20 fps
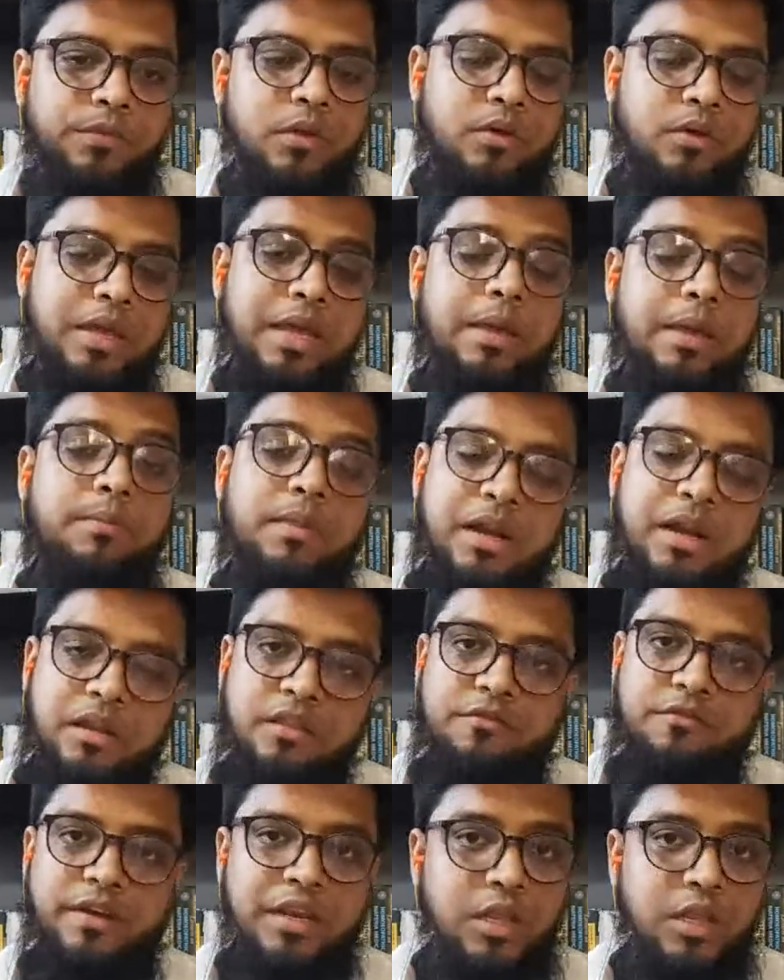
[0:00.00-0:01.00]
Okay, that
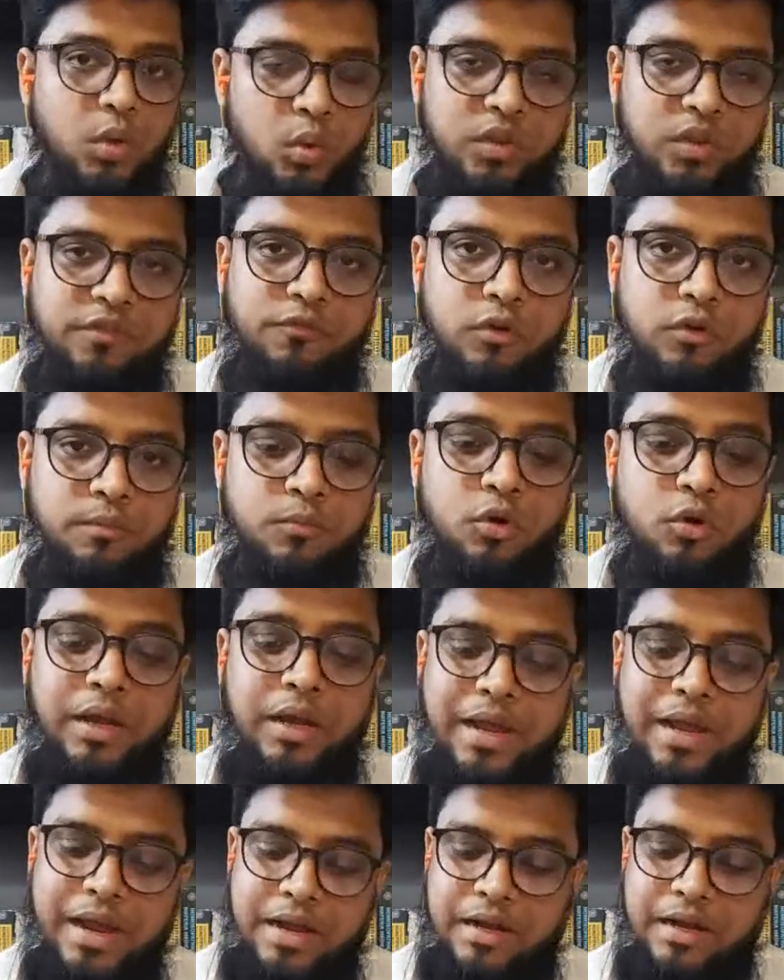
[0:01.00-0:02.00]
is very useful
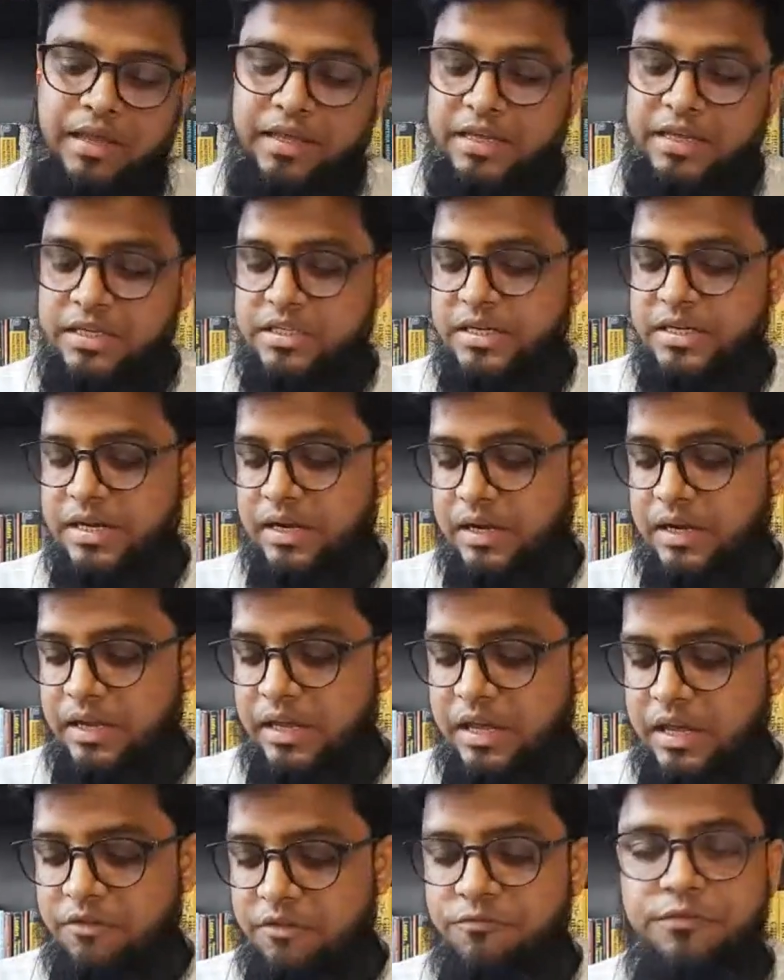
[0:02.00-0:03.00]
book, and each and
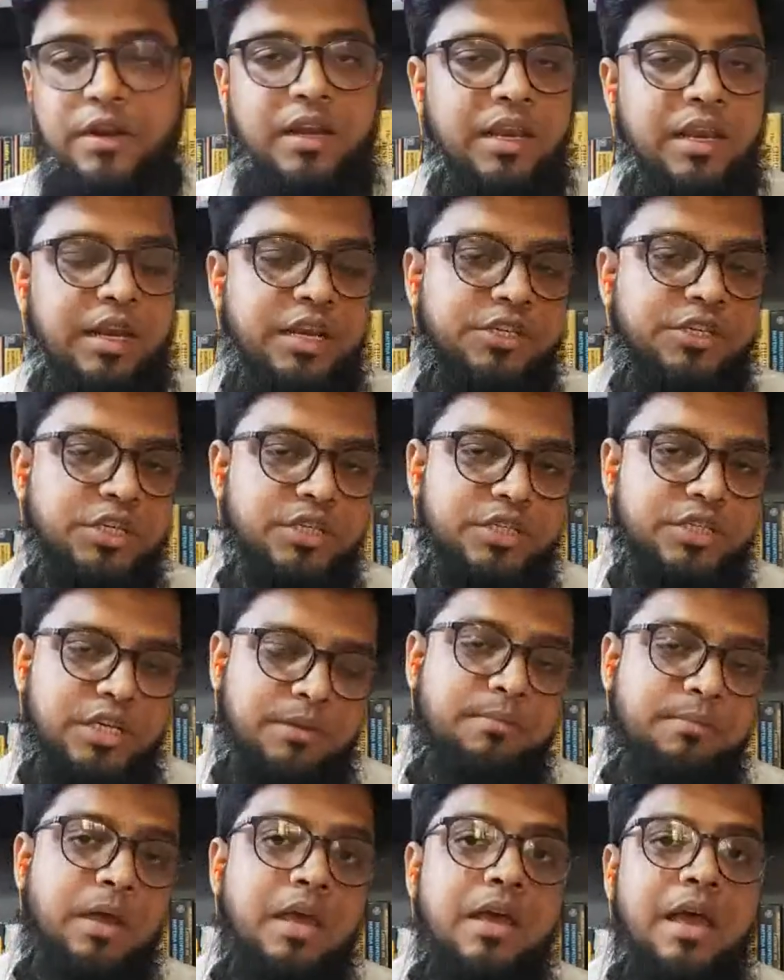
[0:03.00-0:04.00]
every
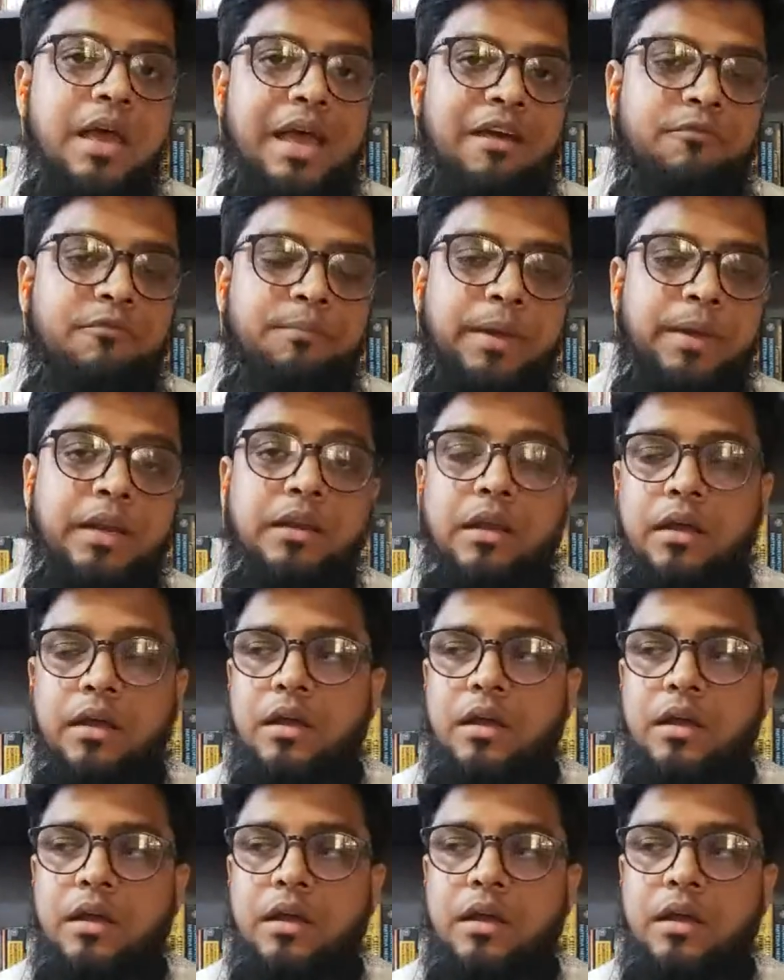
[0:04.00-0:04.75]
relationship have been